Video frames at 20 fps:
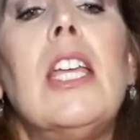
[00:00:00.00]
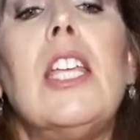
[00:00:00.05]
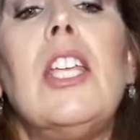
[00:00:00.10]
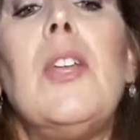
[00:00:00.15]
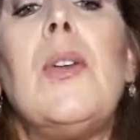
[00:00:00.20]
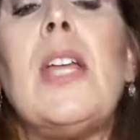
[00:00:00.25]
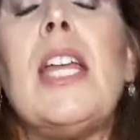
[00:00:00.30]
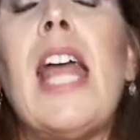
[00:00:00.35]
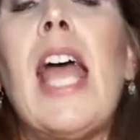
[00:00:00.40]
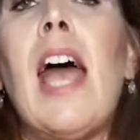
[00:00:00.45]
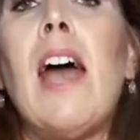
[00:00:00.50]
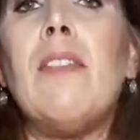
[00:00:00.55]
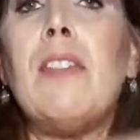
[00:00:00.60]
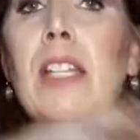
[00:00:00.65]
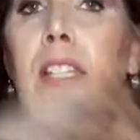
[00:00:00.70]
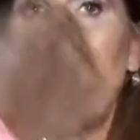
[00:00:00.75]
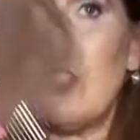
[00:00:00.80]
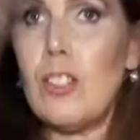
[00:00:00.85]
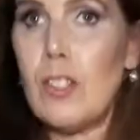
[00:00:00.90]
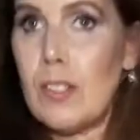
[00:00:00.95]
You can have
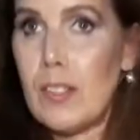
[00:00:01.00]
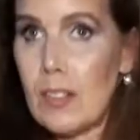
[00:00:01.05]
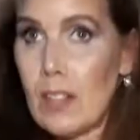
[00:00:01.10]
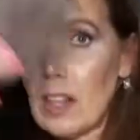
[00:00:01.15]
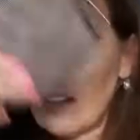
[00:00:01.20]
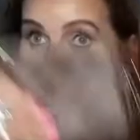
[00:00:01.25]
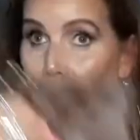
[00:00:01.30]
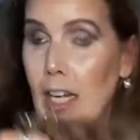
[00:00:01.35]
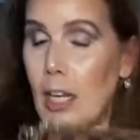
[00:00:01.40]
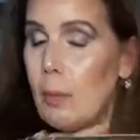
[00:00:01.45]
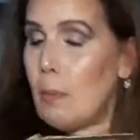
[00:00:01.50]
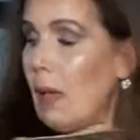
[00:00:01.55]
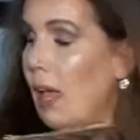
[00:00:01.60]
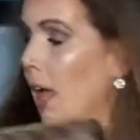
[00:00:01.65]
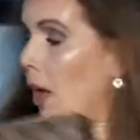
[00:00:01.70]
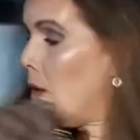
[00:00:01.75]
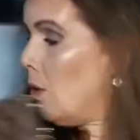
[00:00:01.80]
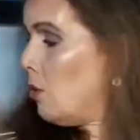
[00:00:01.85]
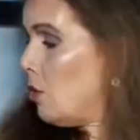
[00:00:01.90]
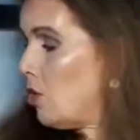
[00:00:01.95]
it as just like a
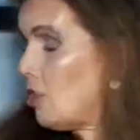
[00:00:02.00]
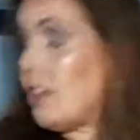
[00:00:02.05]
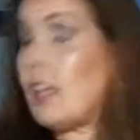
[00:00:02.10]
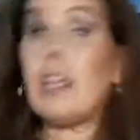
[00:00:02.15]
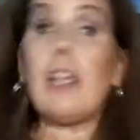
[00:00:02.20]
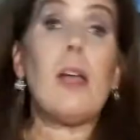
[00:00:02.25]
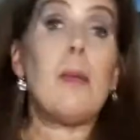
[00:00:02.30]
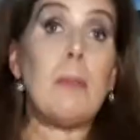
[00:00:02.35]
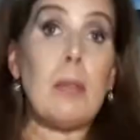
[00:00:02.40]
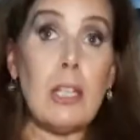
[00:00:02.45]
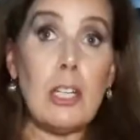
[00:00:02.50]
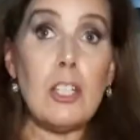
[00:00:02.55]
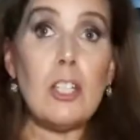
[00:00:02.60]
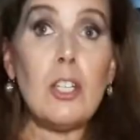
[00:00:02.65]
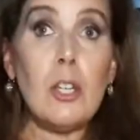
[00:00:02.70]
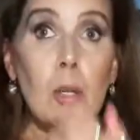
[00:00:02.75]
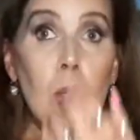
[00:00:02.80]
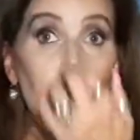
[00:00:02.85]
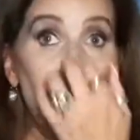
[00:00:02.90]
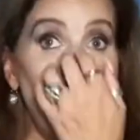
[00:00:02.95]
pouch, like I'm going to
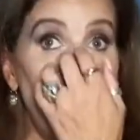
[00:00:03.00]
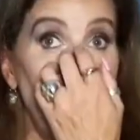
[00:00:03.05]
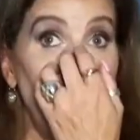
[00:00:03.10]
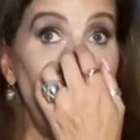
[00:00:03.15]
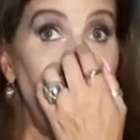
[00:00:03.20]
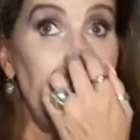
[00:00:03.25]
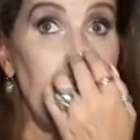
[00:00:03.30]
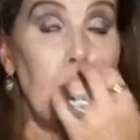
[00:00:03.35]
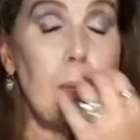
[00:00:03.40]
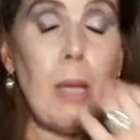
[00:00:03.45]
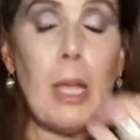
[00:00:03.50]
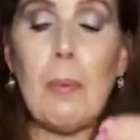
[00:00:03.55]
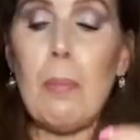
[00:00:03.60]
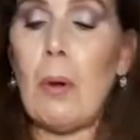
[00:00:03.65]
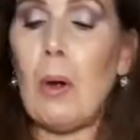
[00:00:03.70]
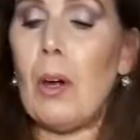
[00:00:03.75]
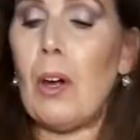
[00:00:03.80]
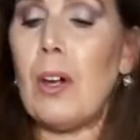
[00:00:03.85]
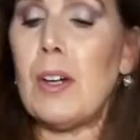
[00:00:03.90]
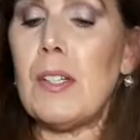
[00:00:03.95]
do in my
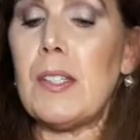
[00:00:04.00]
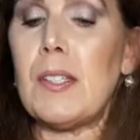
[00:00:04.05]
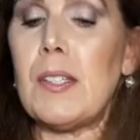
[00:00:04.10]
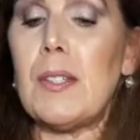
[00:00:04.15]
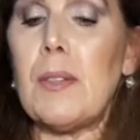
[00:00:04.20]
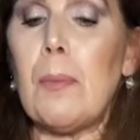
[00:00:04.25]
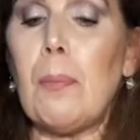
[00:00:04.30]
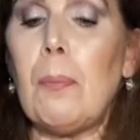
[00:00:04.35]
purse.